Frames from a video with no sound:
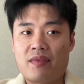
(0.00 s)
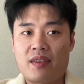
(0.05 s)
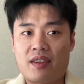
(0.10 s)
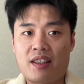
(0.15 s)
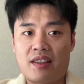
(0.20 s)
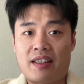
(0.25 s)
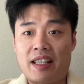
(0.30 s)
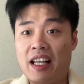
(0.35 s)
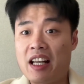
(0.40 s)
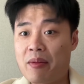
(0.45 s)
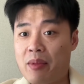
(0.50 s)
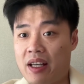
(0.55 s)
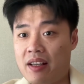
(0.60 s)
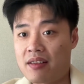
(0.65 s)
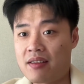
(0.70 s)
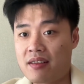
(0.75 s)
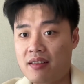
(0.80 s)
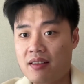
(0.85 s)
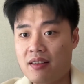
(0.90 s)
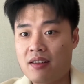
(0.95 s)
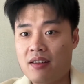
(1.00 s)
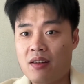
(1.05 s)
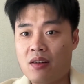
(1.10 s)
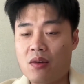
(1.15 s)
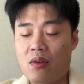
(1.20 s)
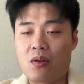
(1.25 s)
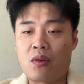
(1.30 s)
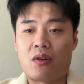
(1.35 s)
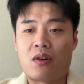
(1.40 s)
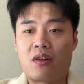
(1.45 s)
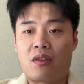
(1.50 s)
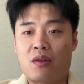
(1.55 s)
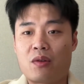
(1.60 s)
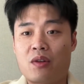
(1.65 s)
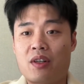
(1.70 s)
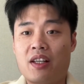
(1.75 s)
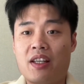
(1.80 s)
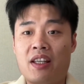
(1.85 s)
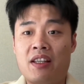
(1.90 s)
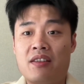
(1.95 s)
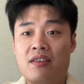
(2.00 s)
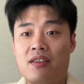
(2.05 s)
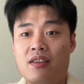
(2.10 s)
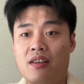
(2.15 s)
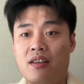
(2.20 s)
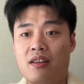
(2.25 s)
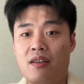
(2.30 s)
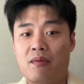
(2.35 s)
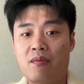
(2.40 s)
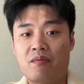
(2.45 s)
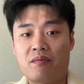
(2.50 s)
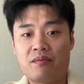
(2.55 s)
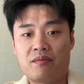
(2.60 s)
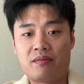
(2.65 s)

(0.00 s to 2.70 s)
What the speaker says: the database or in the